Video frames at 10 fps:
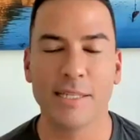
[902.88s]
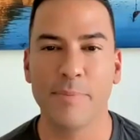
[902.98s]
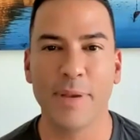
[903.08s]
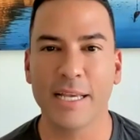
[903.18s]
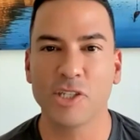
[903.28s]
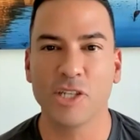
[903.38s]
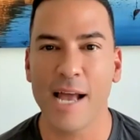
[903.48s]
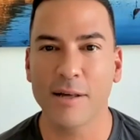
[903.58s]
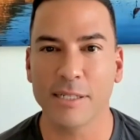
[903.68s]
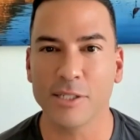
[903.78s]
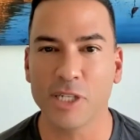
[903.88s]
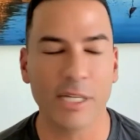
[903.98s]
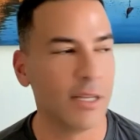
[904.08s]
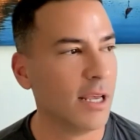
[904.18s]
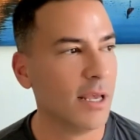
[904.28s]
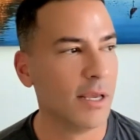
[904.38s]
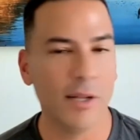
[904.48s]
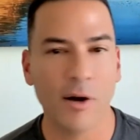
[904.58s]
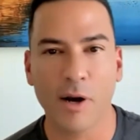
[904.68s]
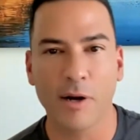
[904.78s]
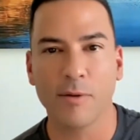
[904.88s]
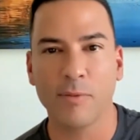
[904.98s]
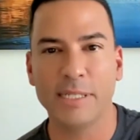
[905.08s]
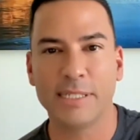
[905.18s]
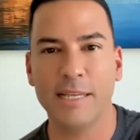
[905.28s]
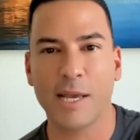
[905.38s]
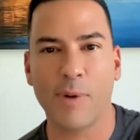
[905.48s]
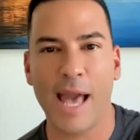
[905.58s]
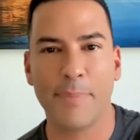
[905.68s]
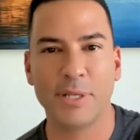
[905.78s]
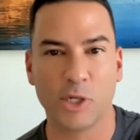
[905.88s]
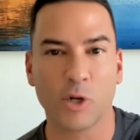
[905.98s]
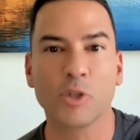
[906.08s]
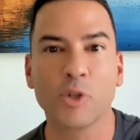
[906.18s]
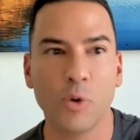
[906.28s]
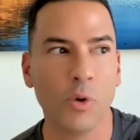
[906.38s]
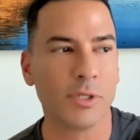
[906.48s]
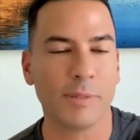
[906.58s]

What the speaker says: the biggest challenge, and we see like what happens in our schools,